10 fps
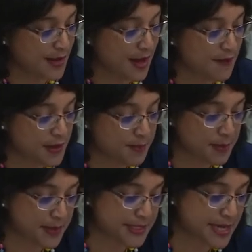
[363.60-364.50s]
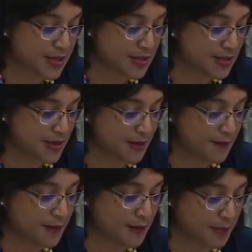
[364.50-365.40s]
of implementation
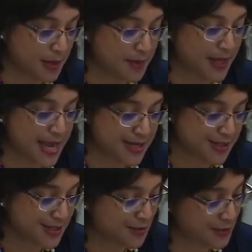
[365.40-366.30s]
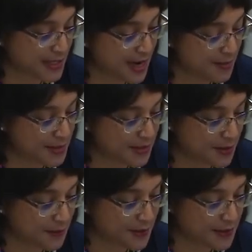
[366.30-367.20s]
of the Public Agency Retirement
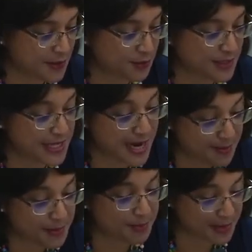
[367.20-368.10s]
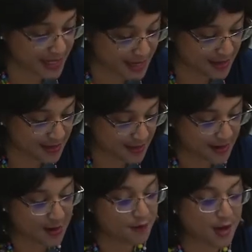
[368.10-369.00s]
Services Retirement Plan
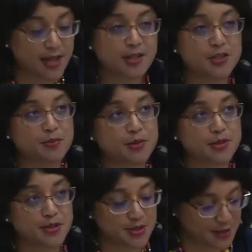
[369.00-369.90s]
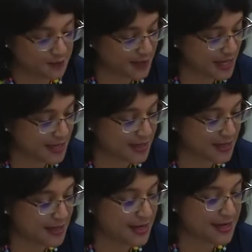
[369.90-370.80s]
for eligible
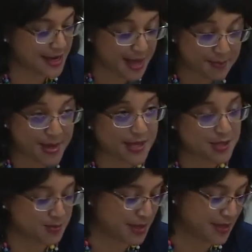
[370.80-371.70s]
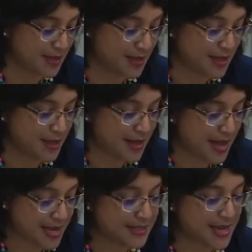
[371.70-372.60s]
certificated non-management
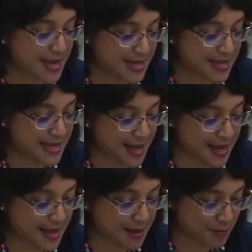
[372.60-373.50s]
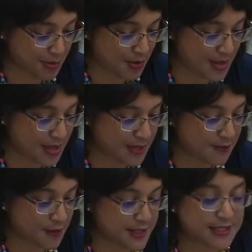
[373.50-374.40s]
S A E A employees
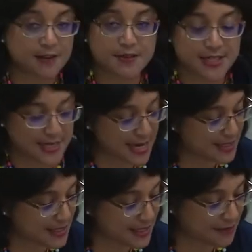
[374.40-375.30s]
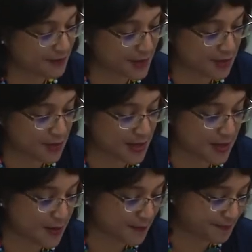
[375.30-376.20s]
for the seventeen eighteen fiscal year.